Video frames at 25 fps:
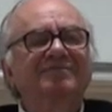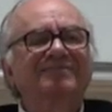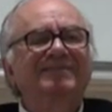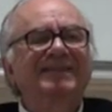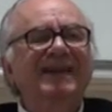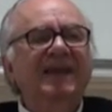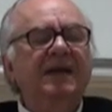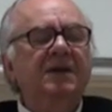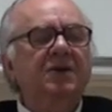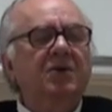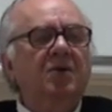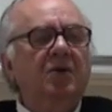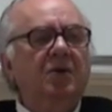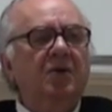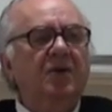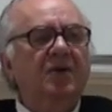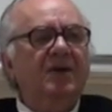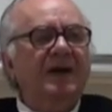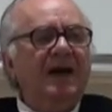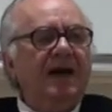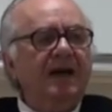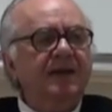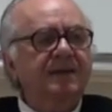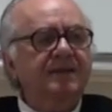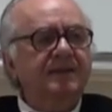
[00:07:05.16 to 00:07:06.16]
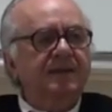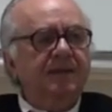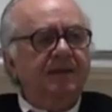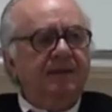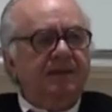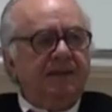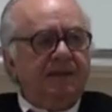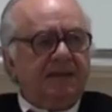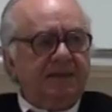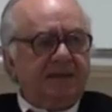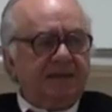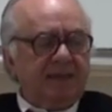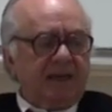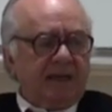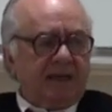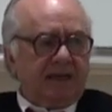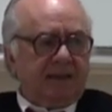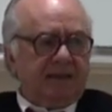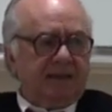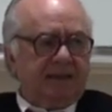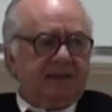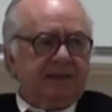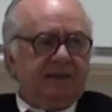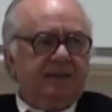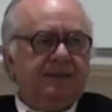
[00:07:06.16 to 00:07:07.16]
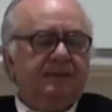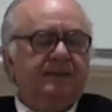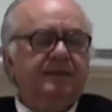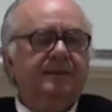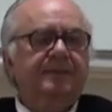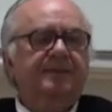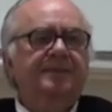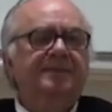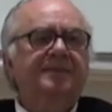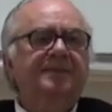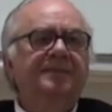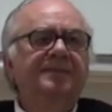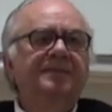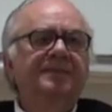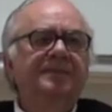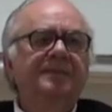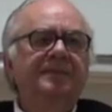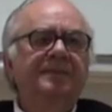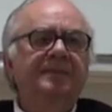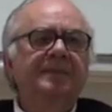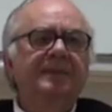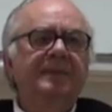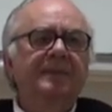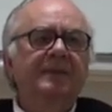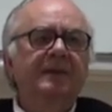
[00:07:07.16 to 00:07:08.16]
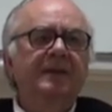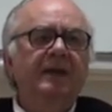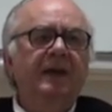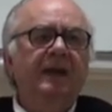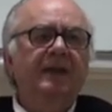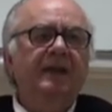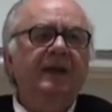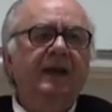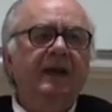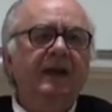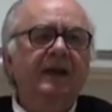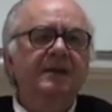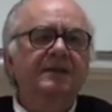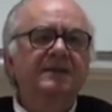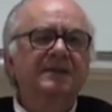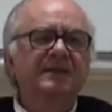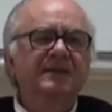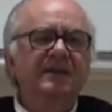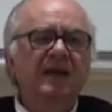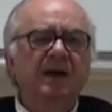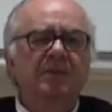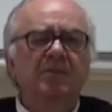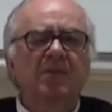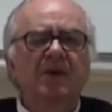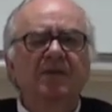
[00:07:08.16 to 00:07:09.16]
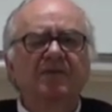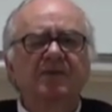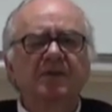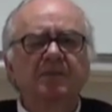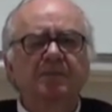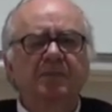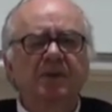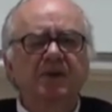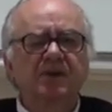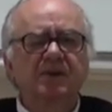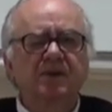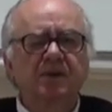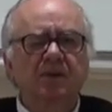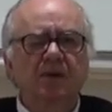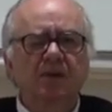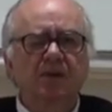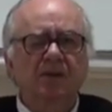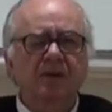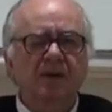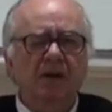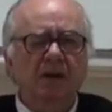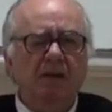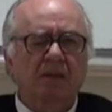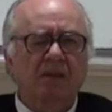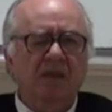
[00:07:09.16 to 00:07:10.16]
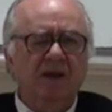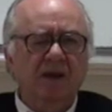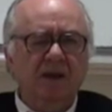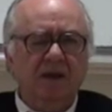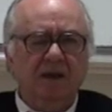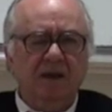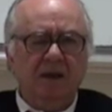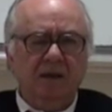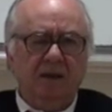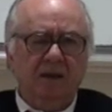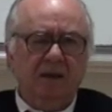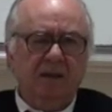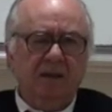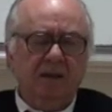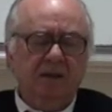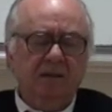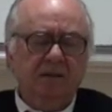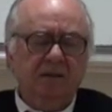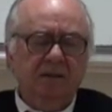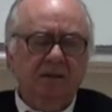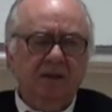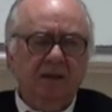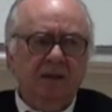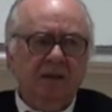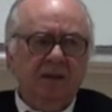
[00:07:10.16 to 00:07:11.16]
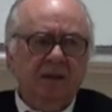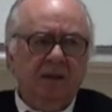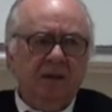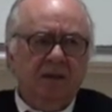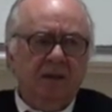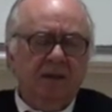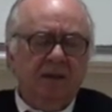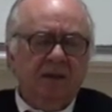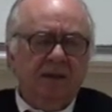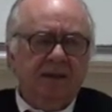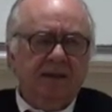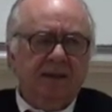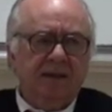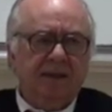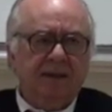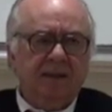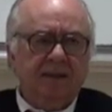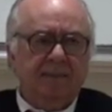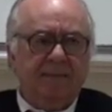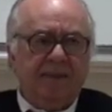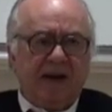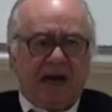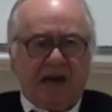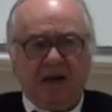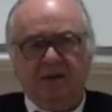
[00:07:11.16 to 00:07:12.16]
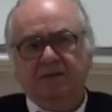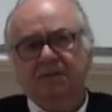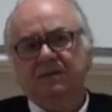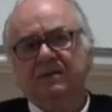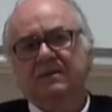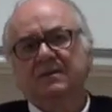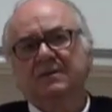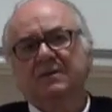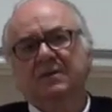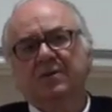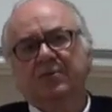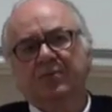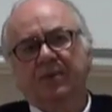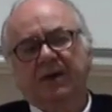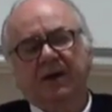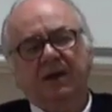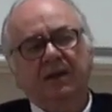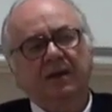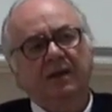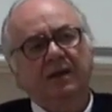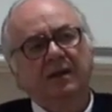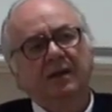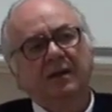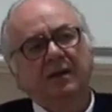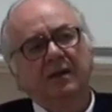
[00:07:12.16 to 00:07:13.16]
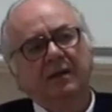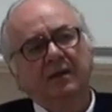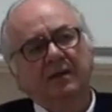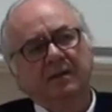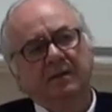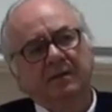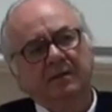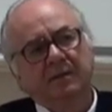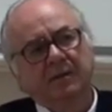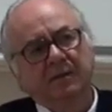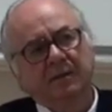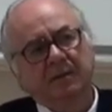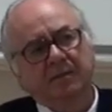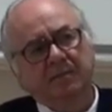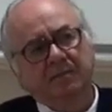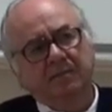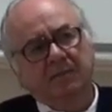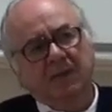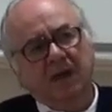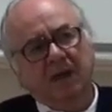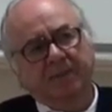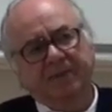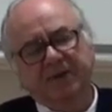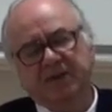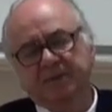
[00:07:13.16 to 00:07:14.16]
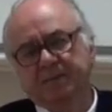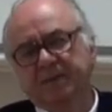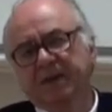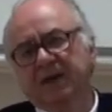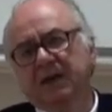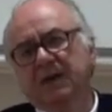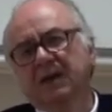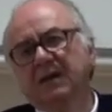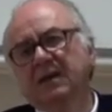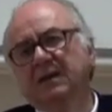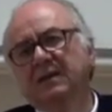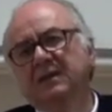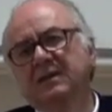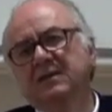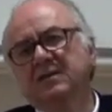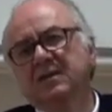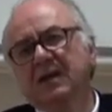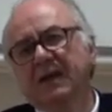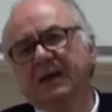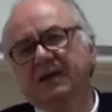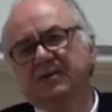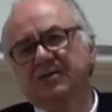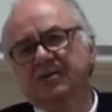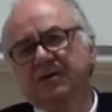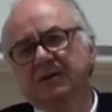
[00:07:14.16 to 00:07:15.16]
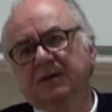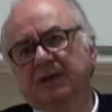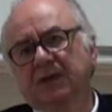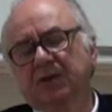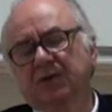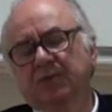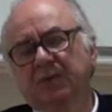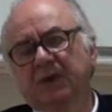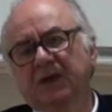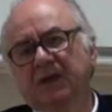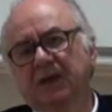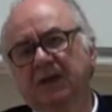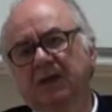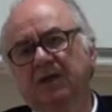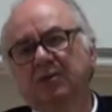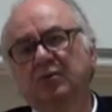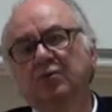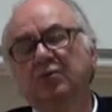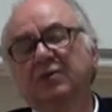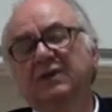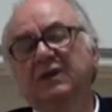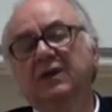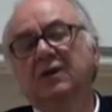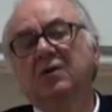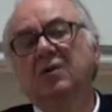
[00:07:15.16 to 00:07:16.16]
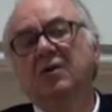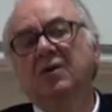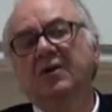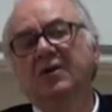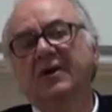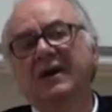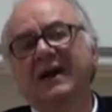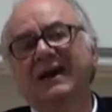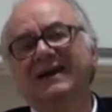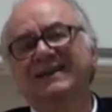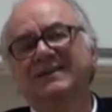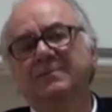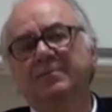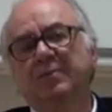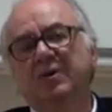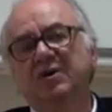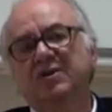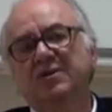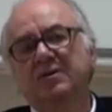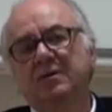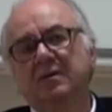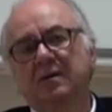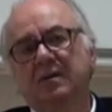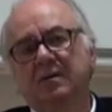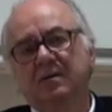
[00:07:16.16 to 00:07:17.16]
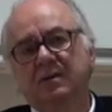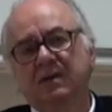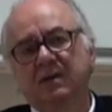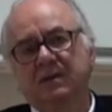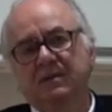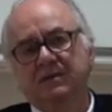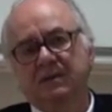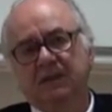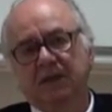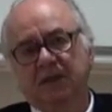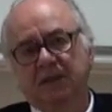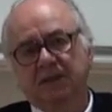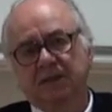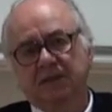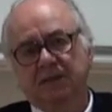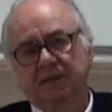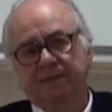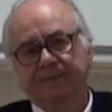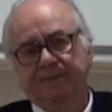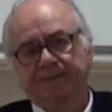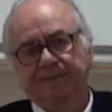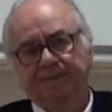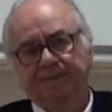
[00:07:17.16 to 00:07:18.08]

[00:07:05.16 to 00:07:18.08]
decolonizing, in this sense, and again, some of the post-colonial thinking that abounds already, I'll be speaking in this lecture that we need to decolonize post-colonial studies,